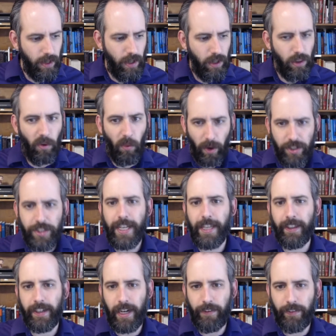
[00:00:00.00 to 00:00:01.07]
The worst thing
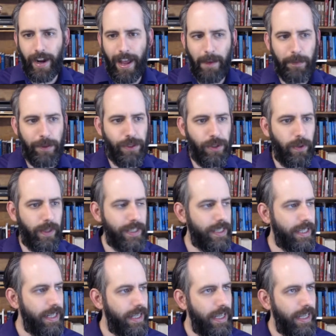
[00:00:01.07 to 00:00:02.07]
that could ever happen to us